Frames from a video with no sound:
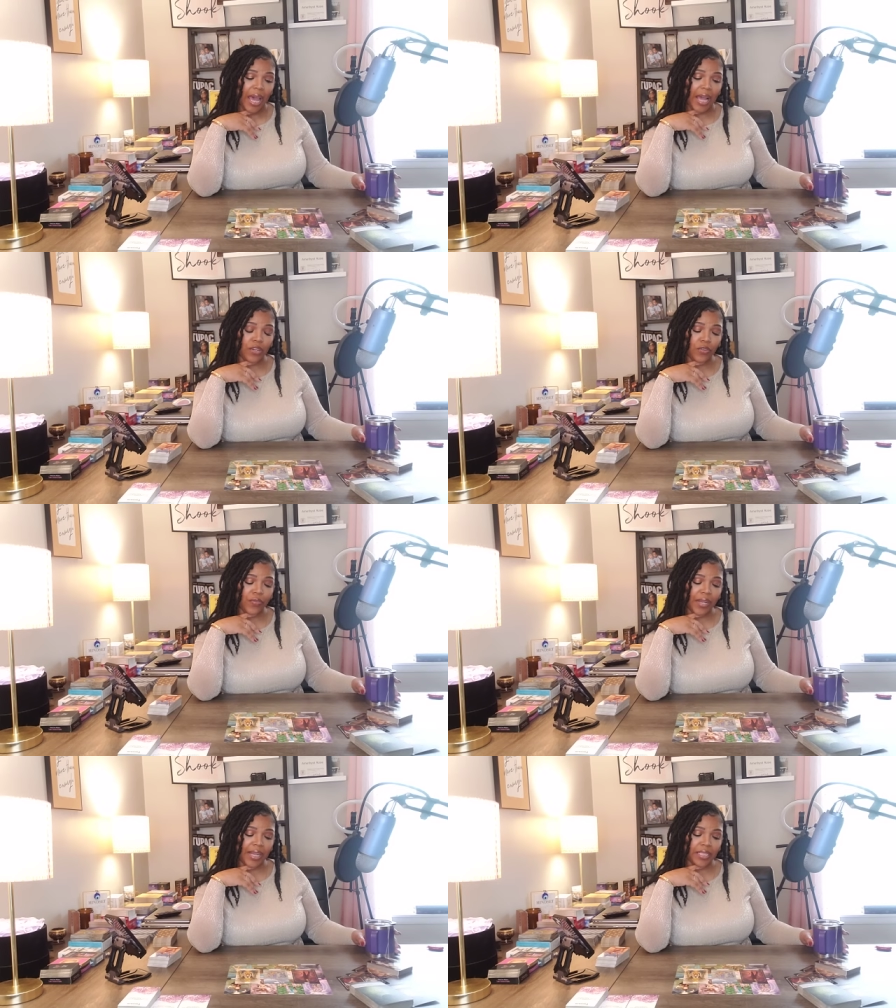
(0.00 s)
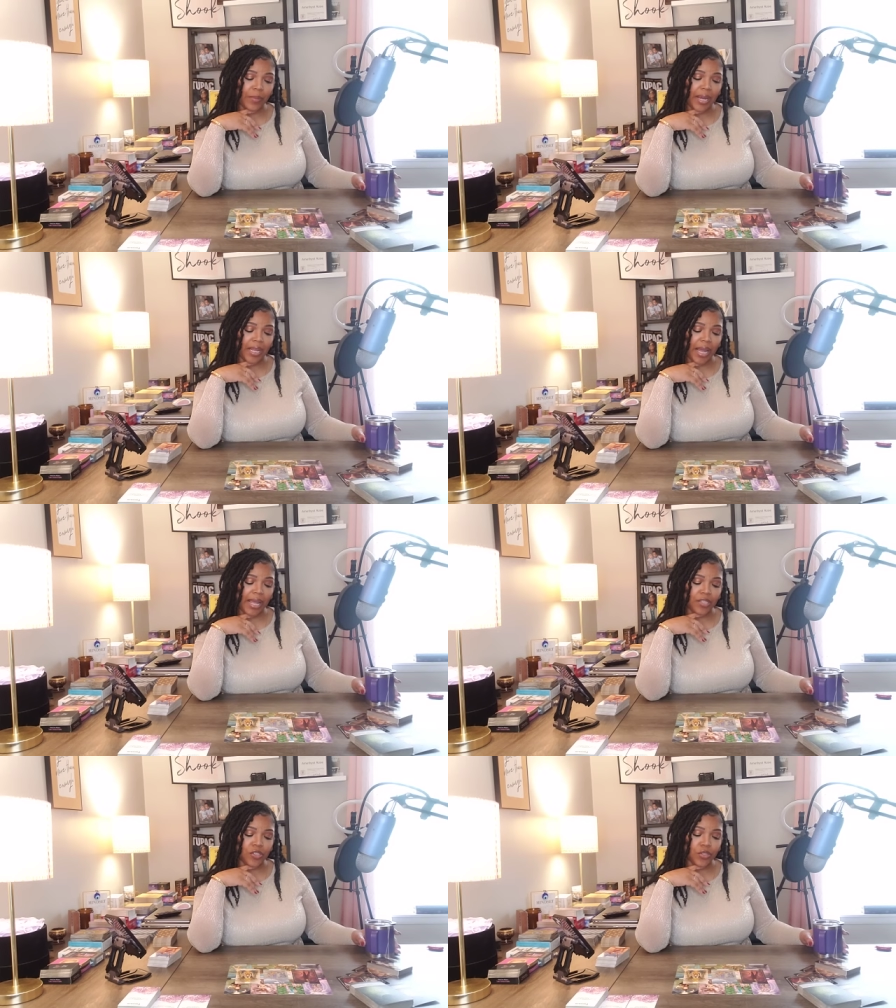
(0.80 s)
i do feel like somebody
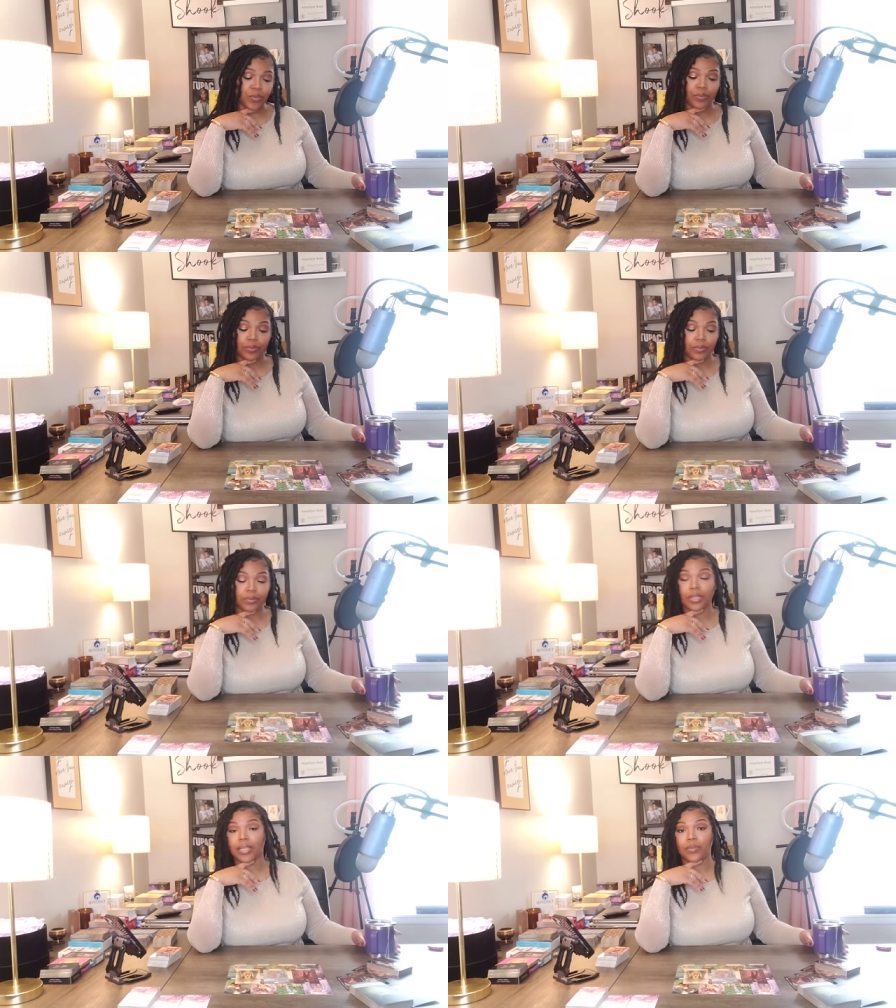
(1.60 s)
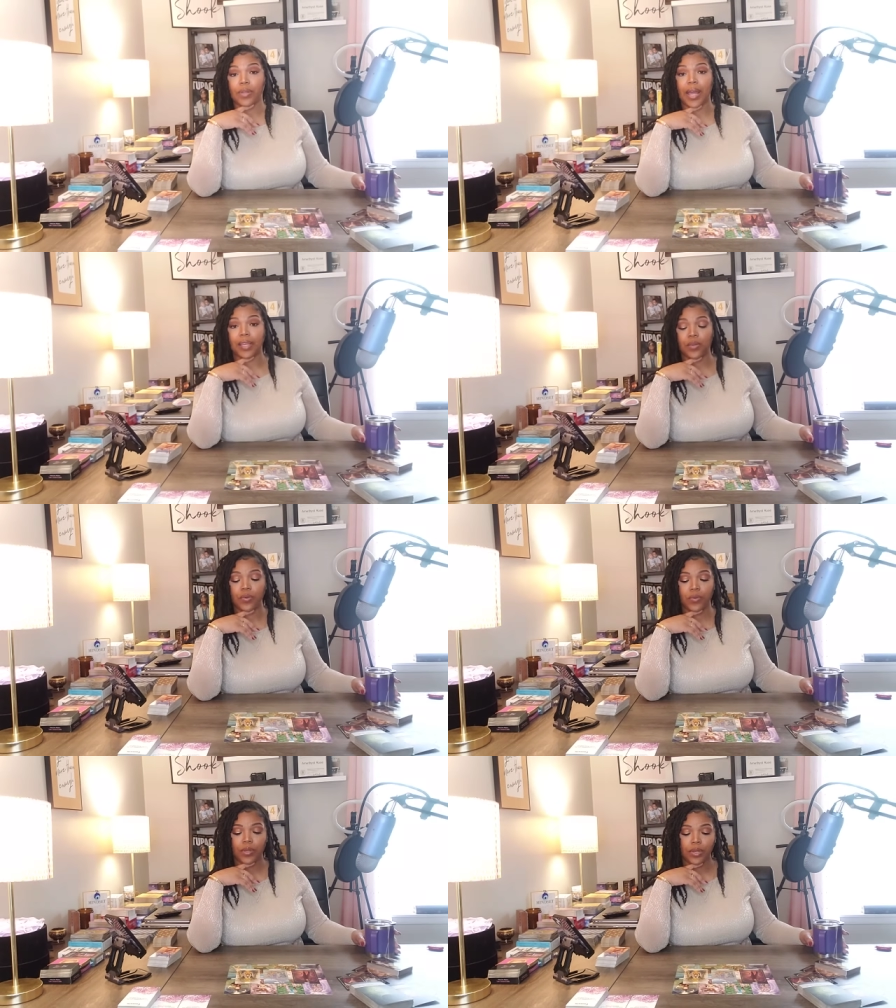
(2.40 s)
likes you they do like
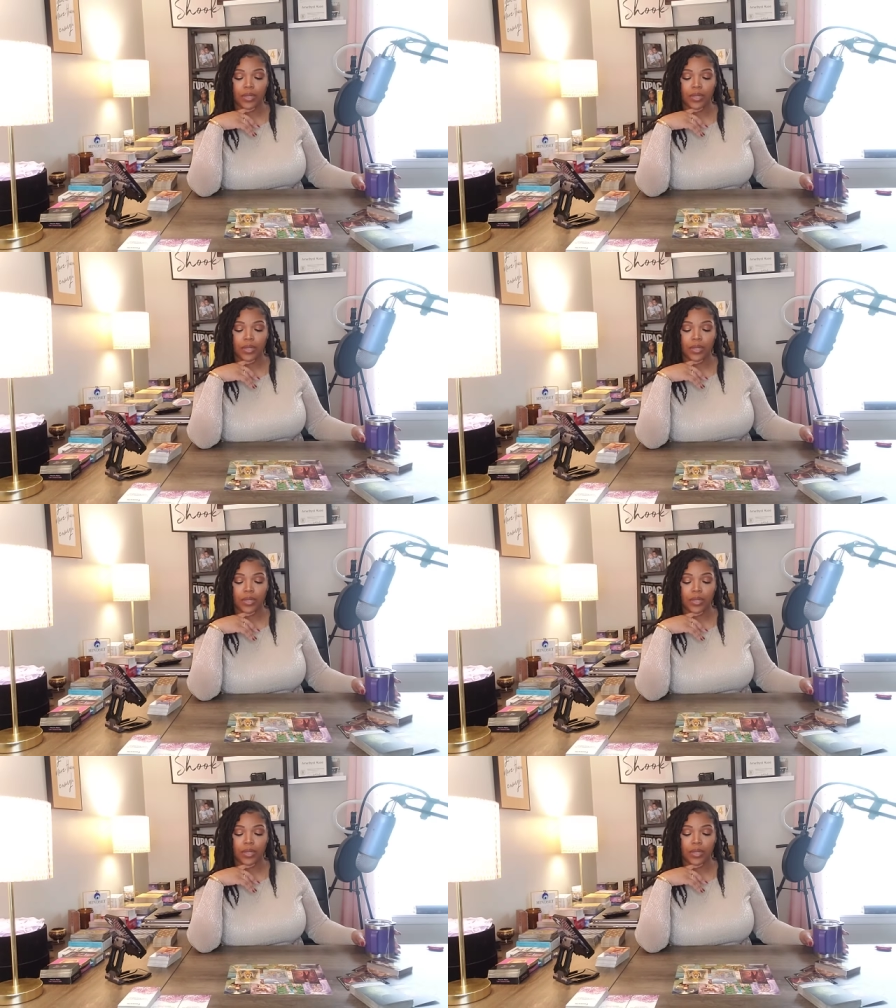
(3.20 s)
you